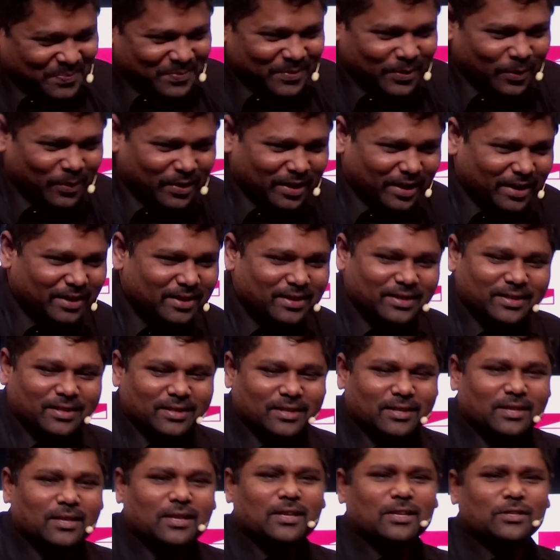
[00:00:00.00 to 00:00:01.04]
OK.
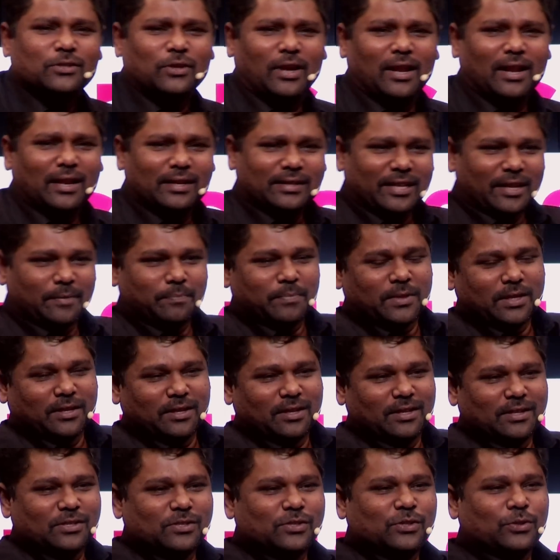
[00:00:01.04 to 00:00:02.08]
So I'll keep
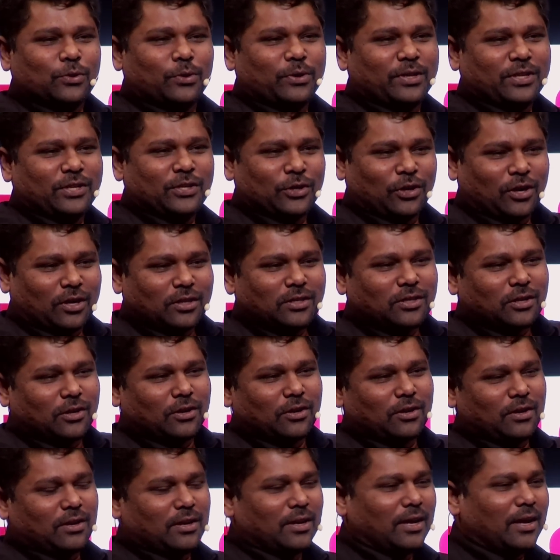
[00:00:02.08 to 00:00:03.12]
the story short
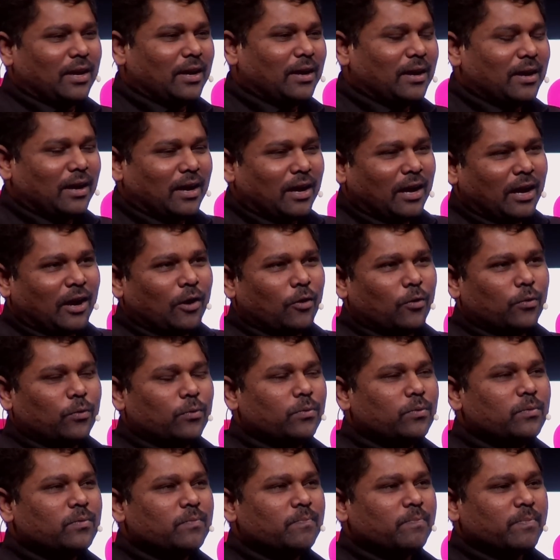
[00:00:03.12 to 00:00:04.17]
on how
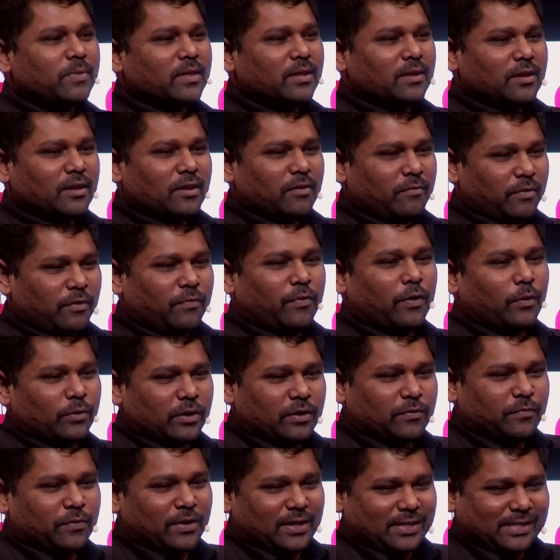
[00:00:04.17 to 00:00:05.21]
we
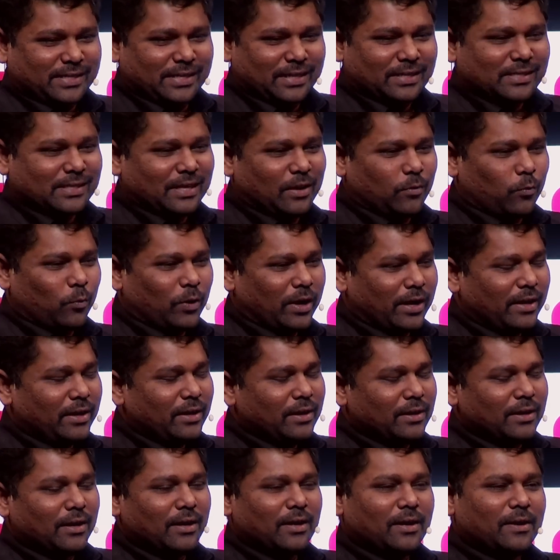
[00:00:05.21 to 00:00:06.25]
founded Freshdesk and why.
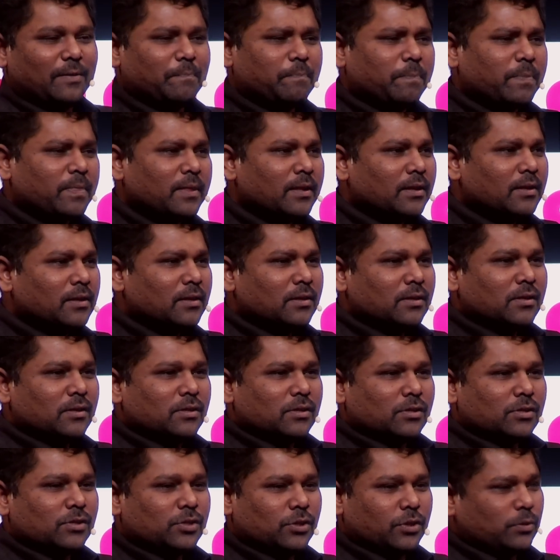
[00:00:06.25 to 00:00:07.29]

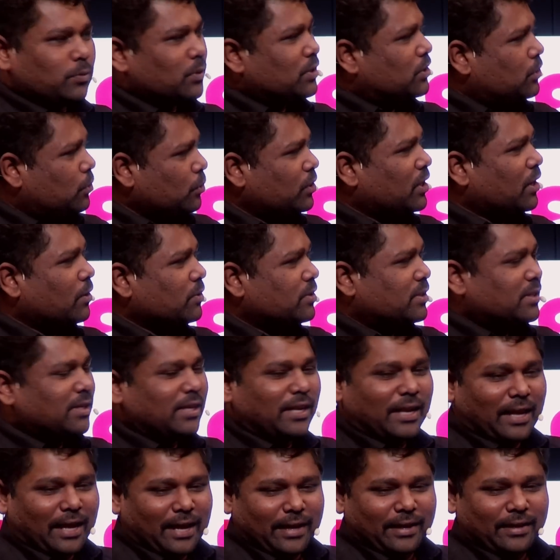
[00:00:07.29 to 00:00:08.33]
So it was
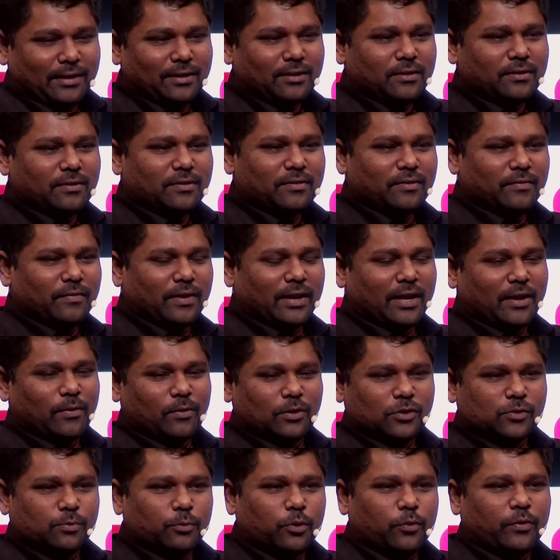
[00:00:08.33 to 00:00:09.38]
2009 when I
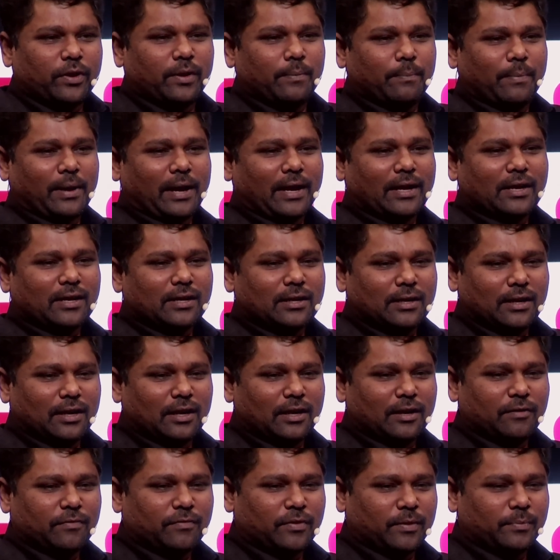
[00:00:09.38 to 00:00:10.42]
was moving back
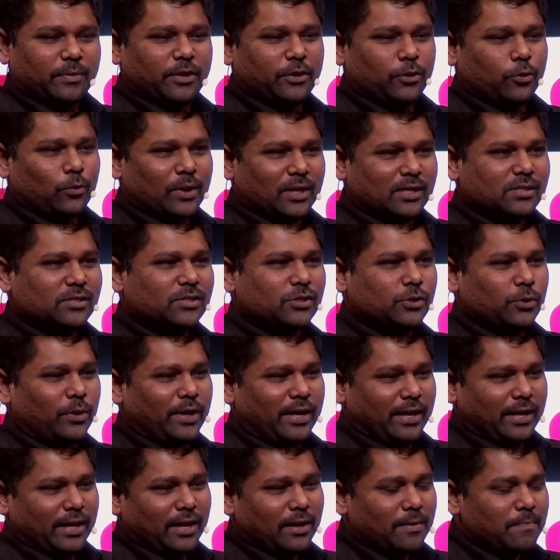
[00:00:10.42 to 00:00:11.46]
from the US to
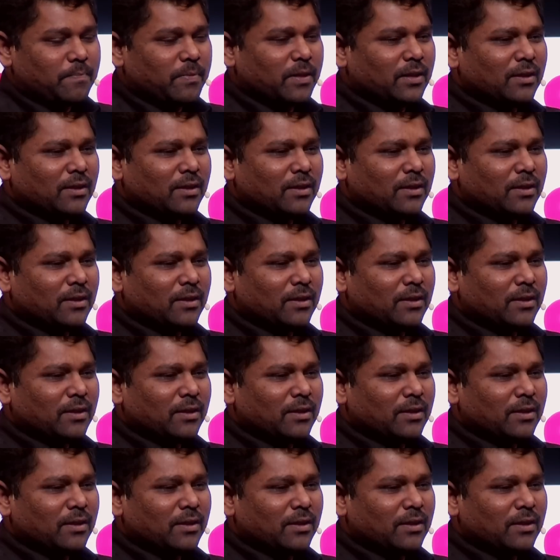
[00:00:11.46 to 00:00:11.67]
India.